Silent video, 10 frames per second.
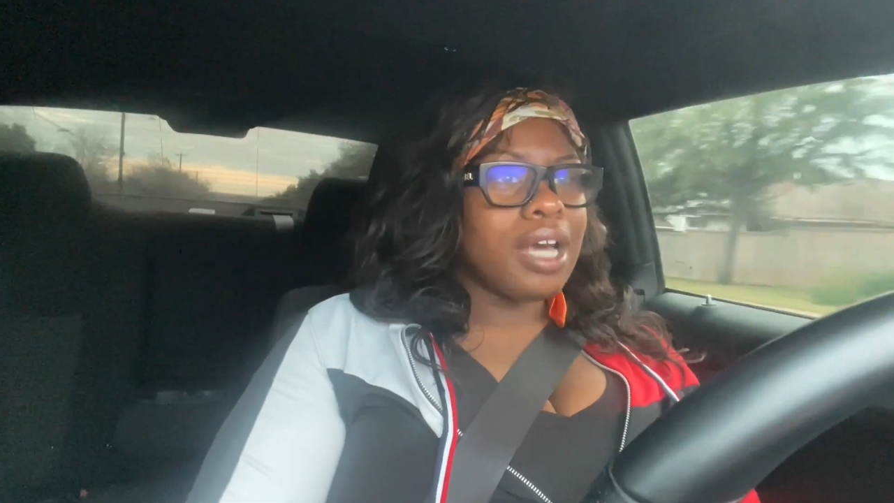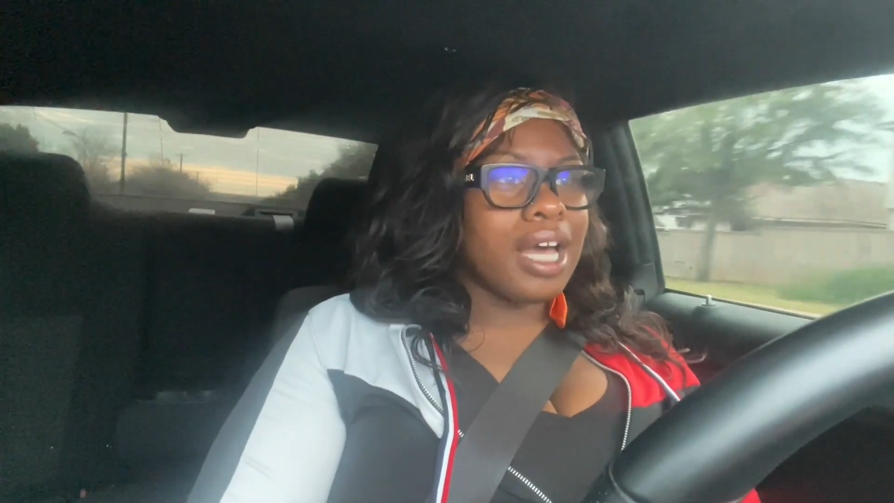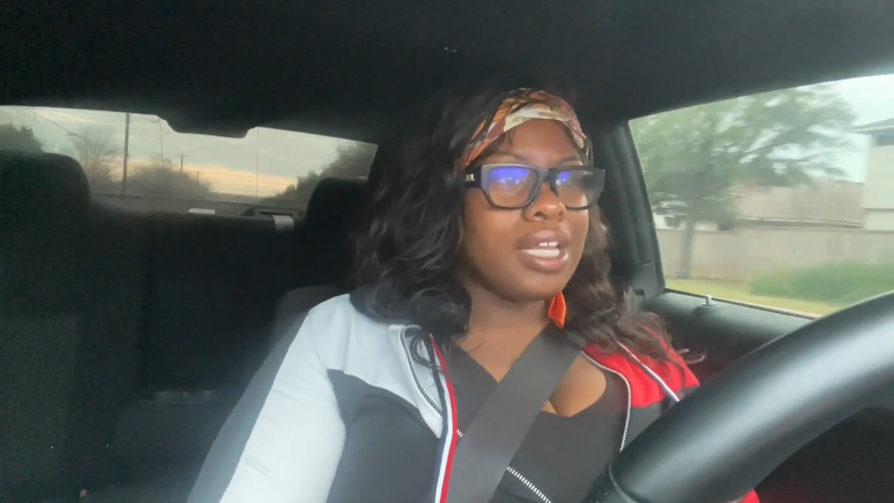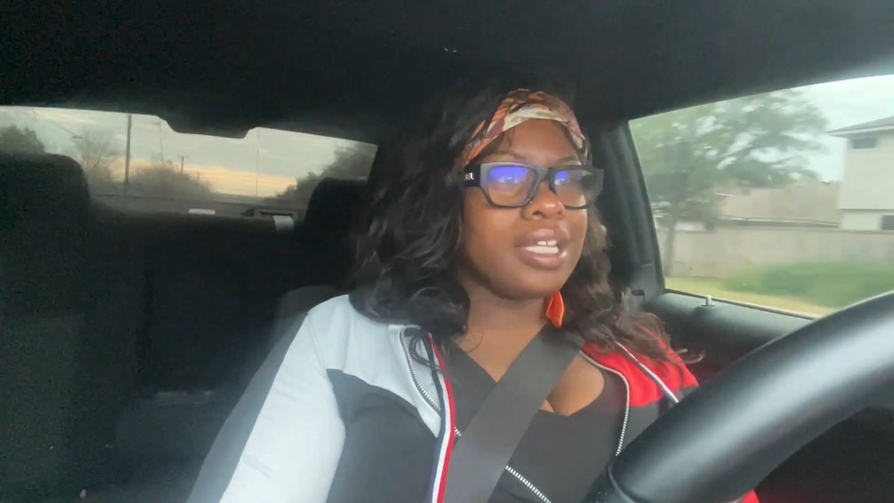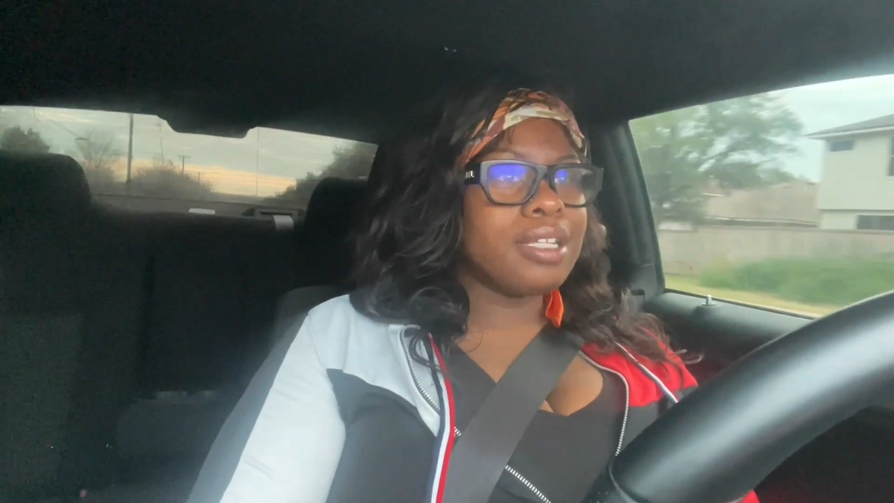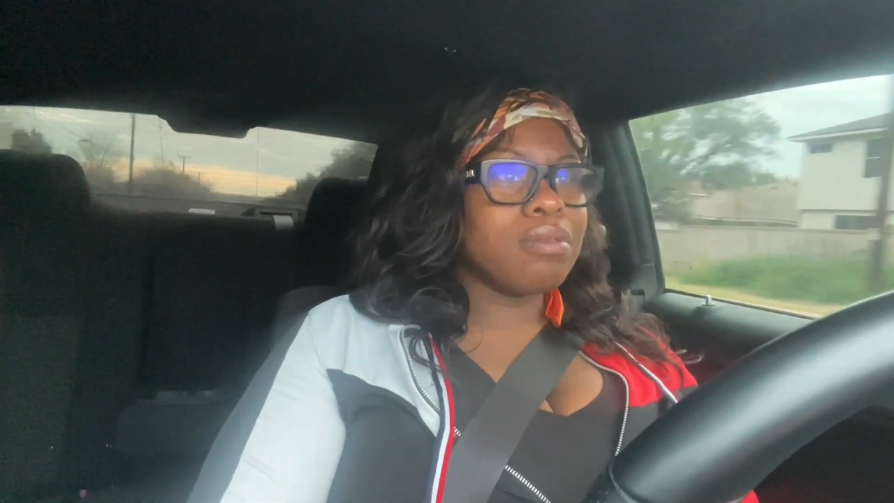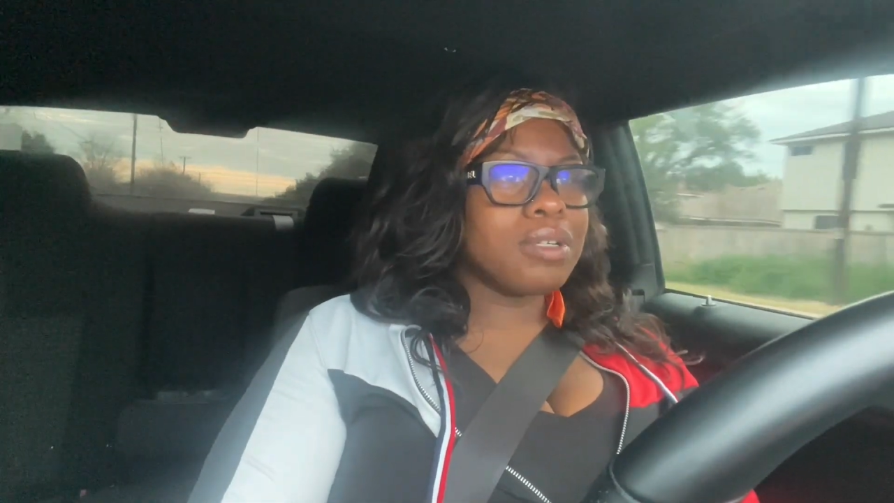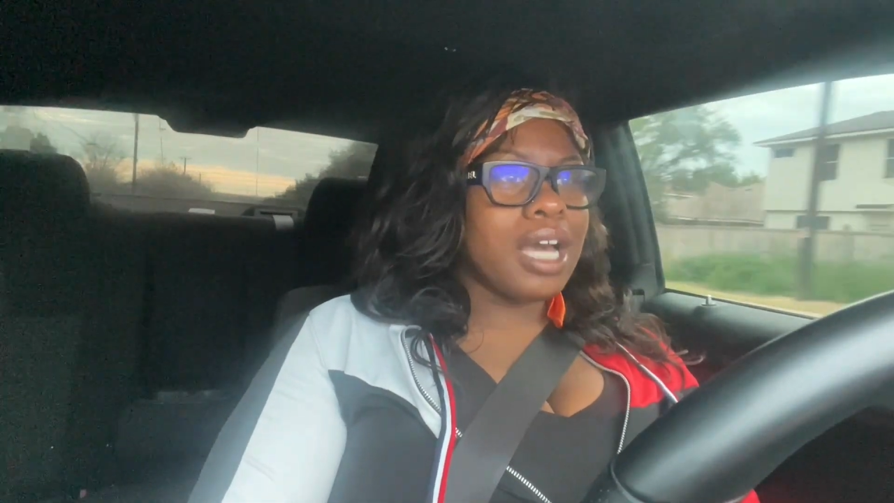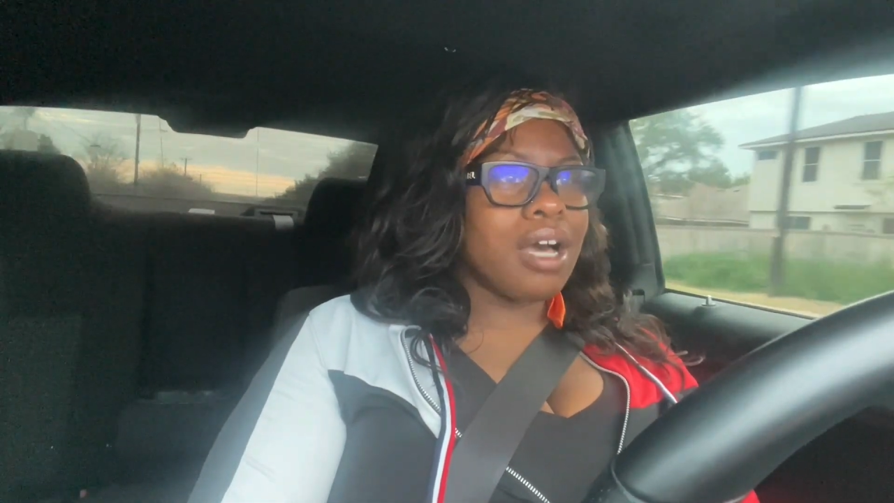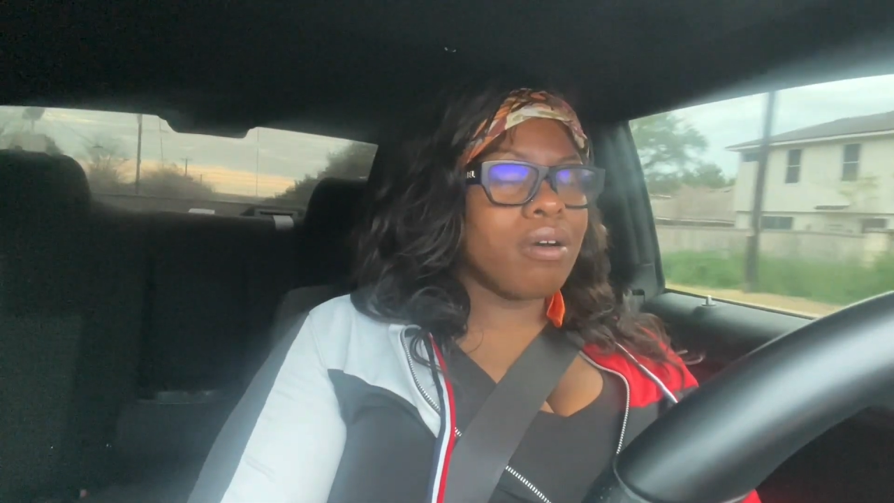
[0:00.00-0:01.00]
I let them
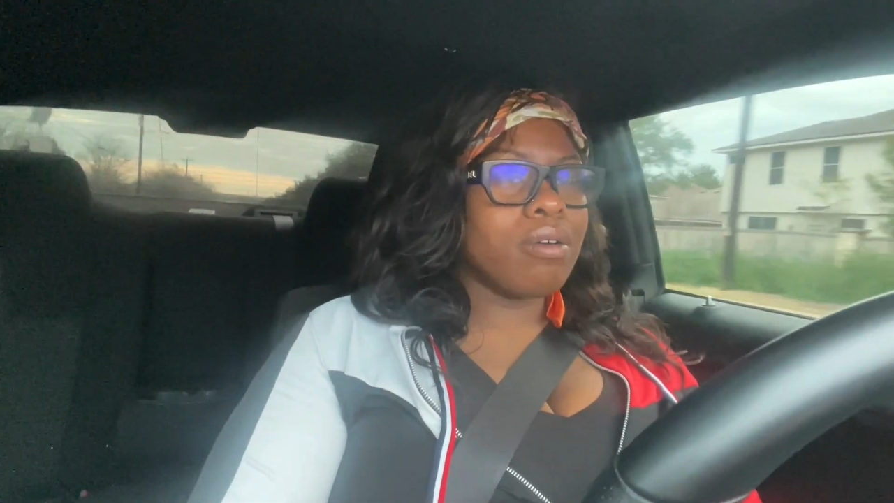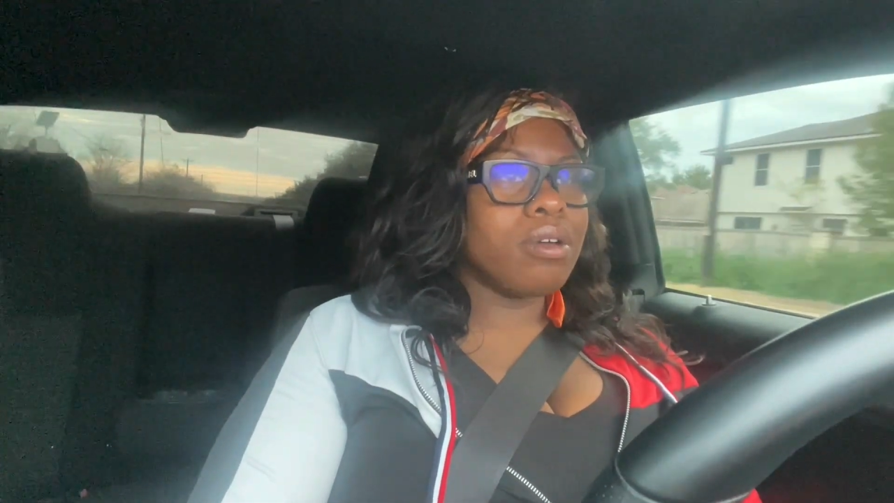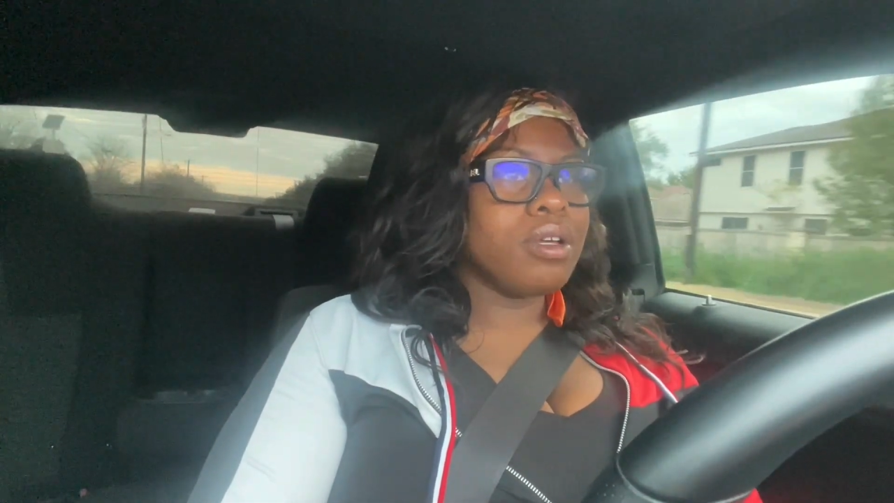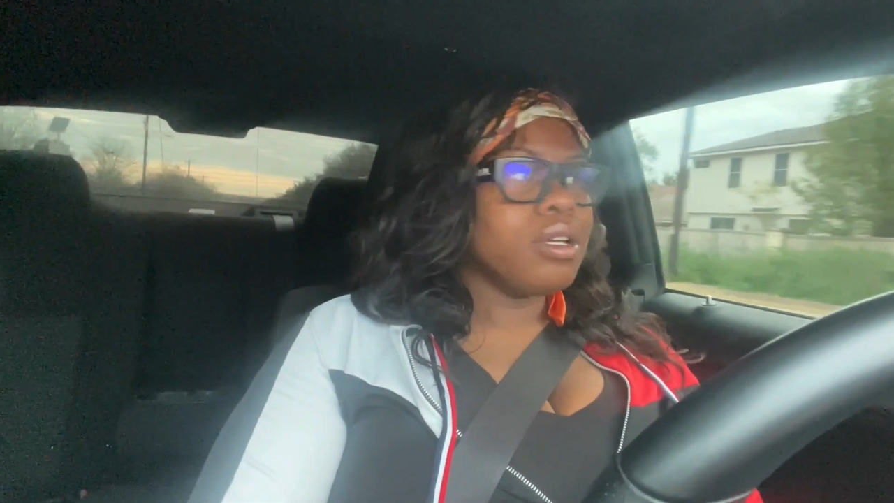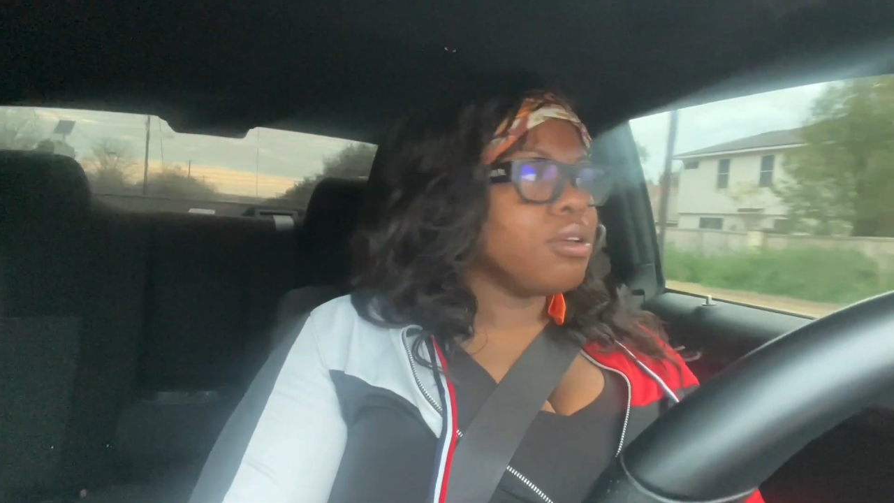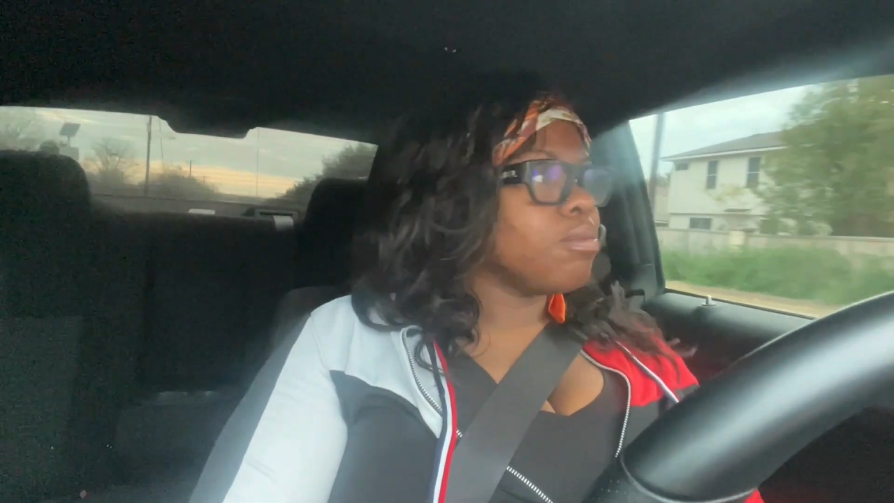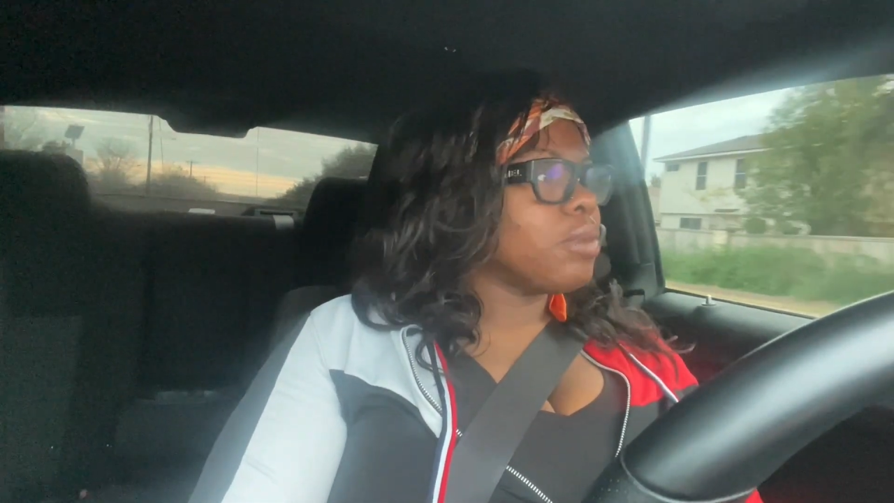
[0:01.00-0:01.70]
down,